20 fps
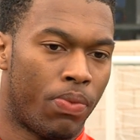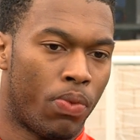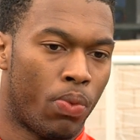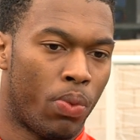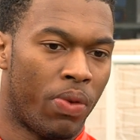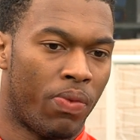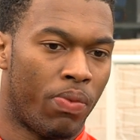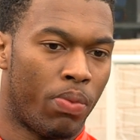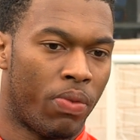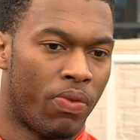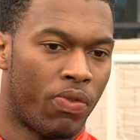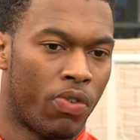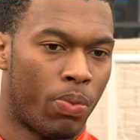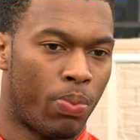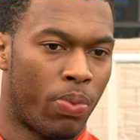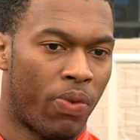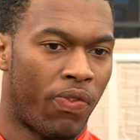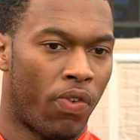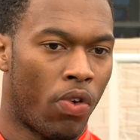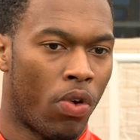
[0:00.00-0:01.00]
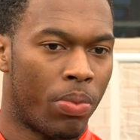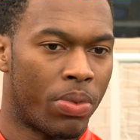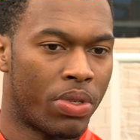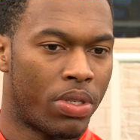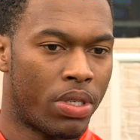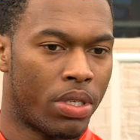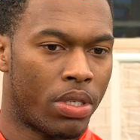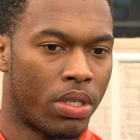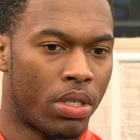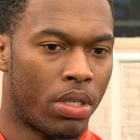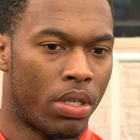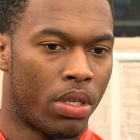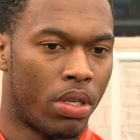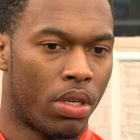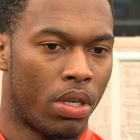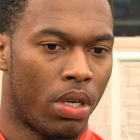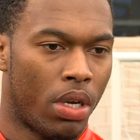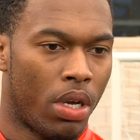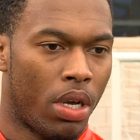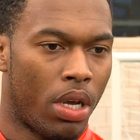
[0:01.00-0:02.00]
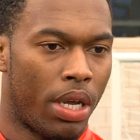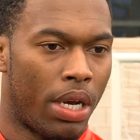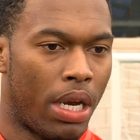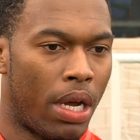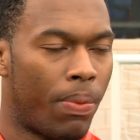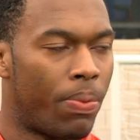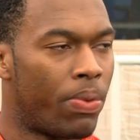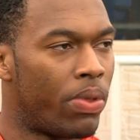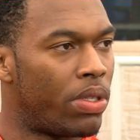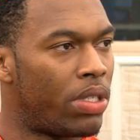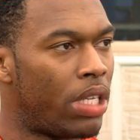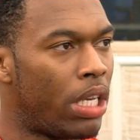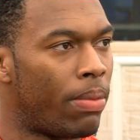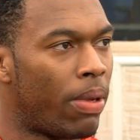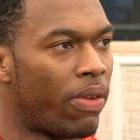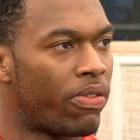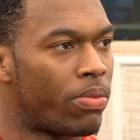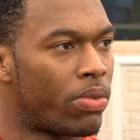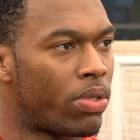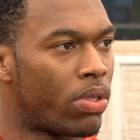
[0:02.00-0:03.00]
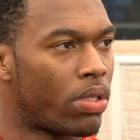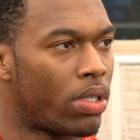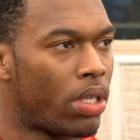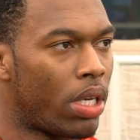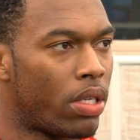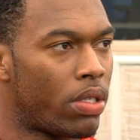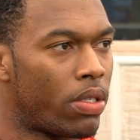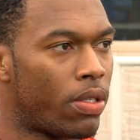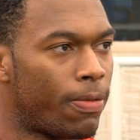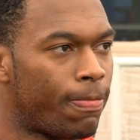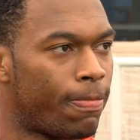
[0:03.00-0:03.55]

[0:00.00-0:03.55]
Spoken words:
with good performances and helping the team have some success.